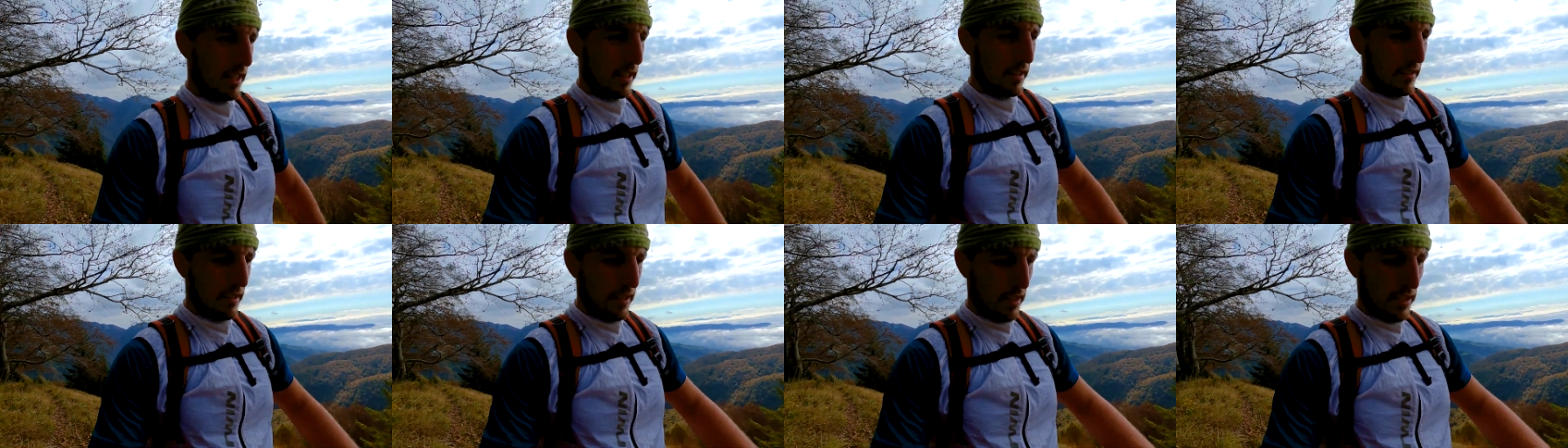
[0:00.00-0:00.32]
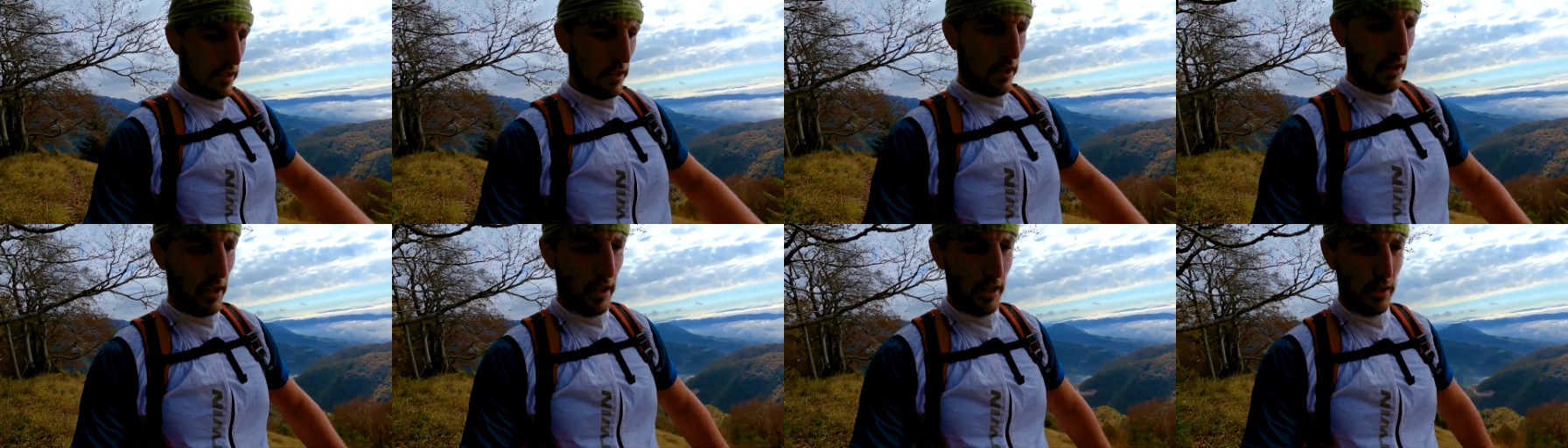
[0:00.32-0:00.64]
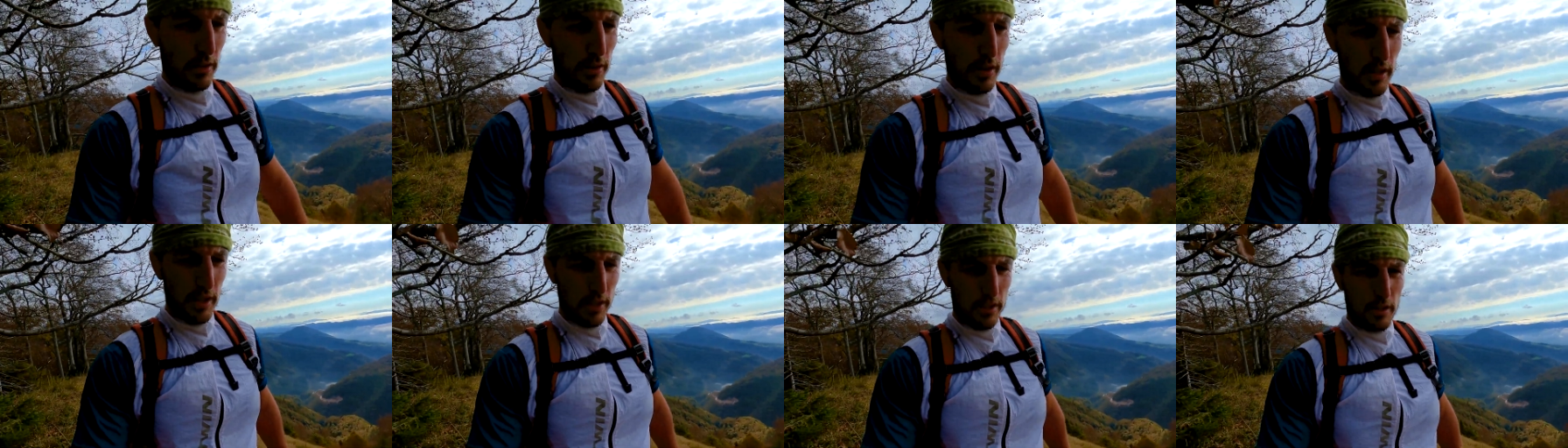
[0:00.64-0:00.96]
eventually
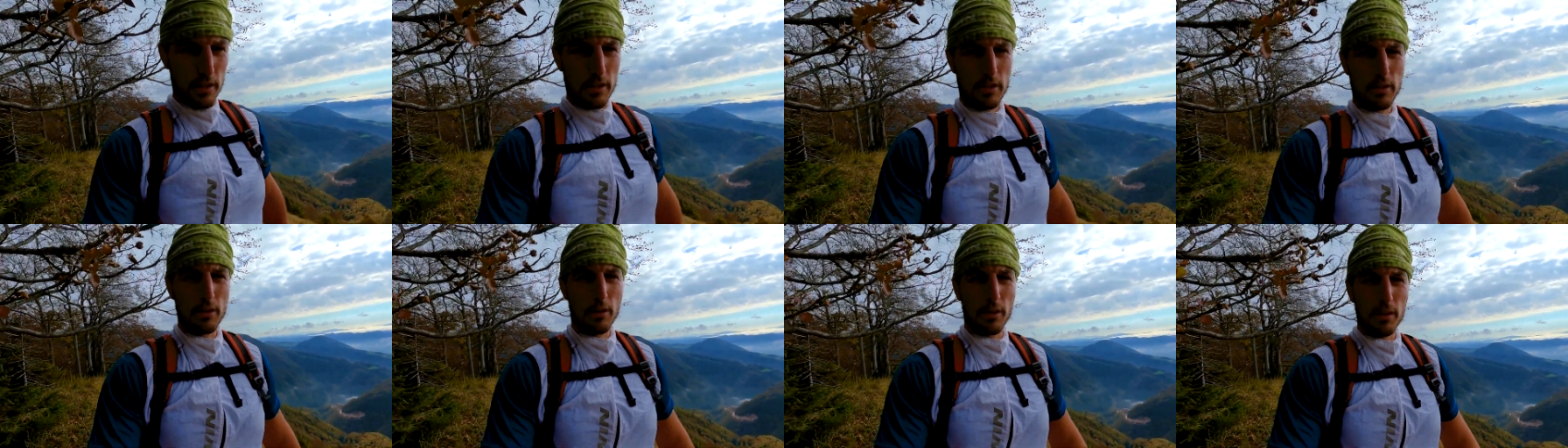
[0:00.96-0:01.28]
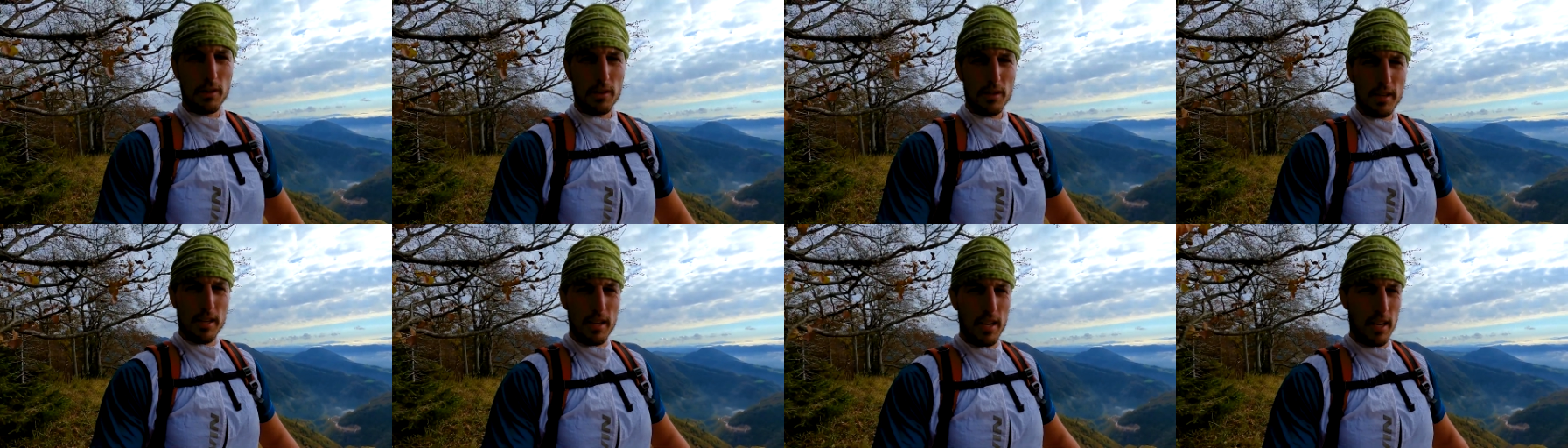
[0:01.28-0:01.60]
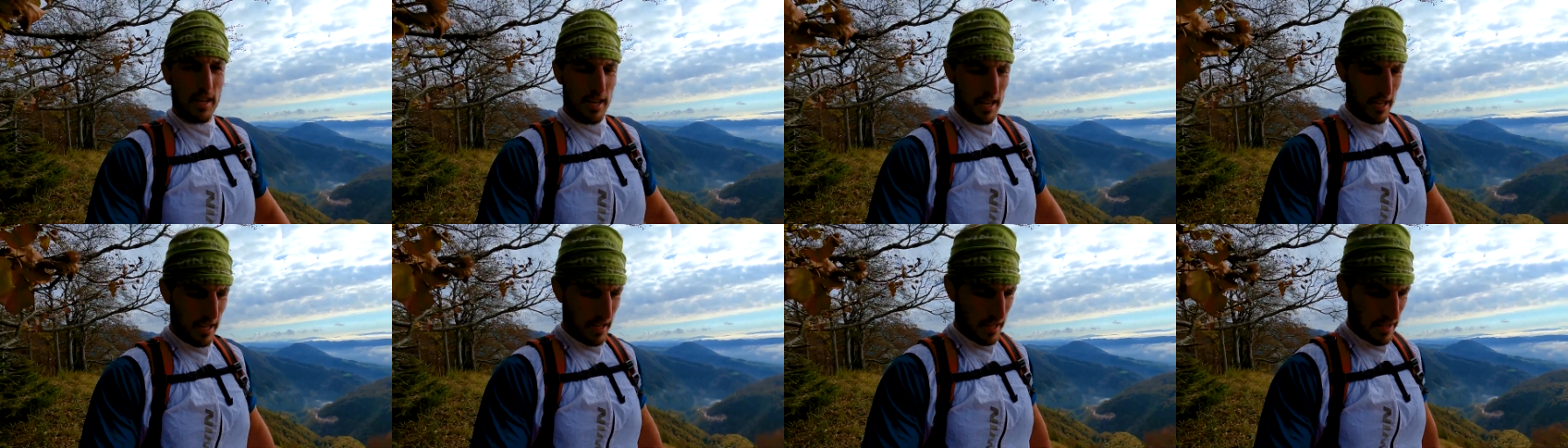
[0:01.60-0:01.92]
reach the source
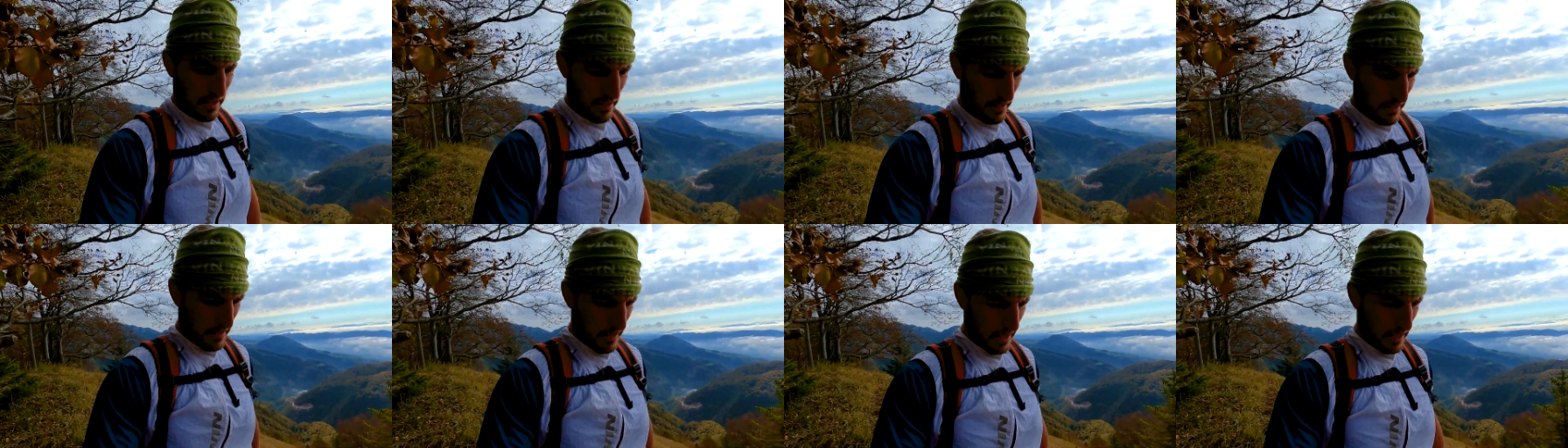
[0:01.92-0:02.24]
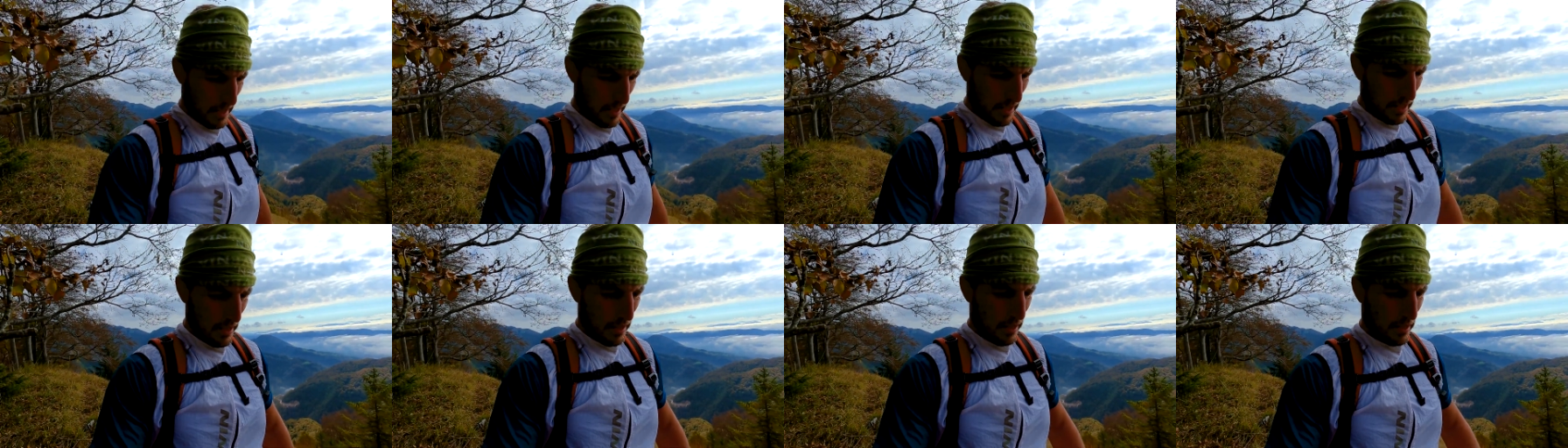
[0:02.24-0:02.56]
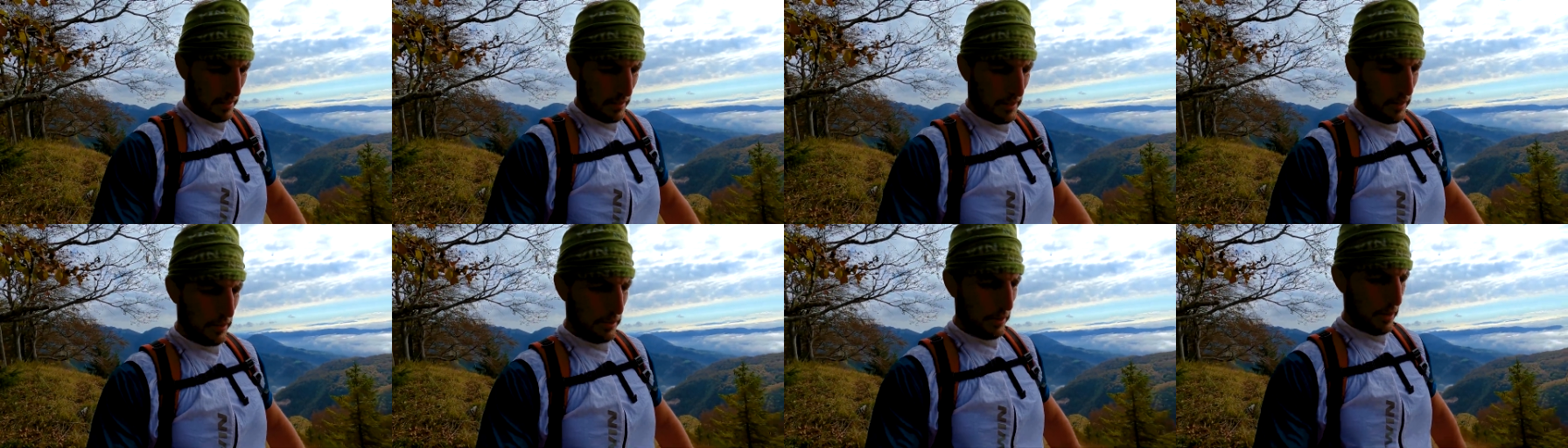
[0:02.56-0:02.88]

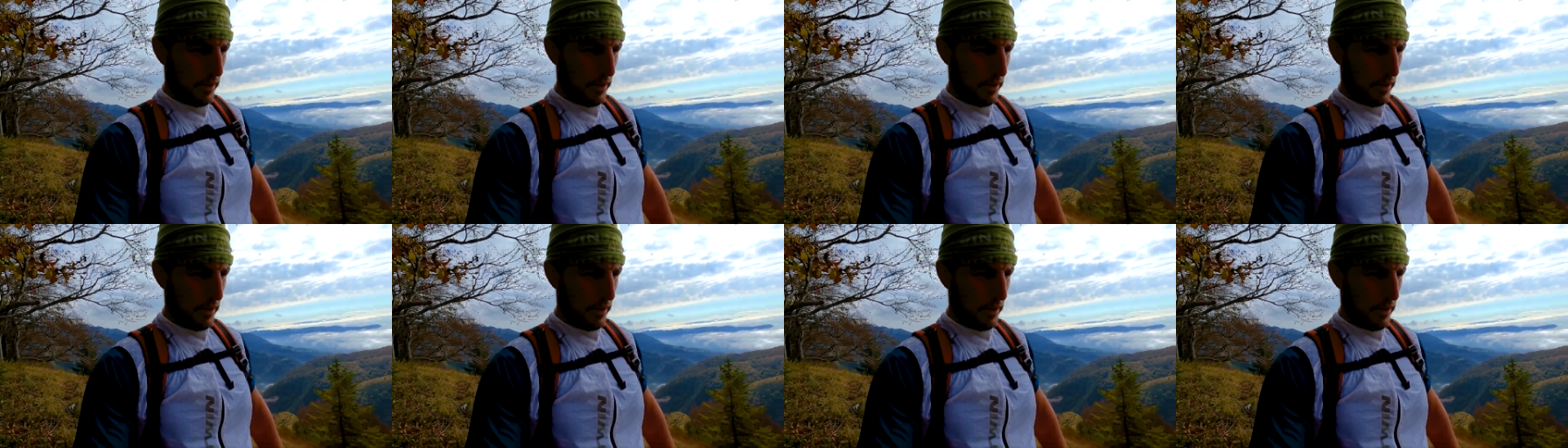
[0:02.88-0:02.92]
of the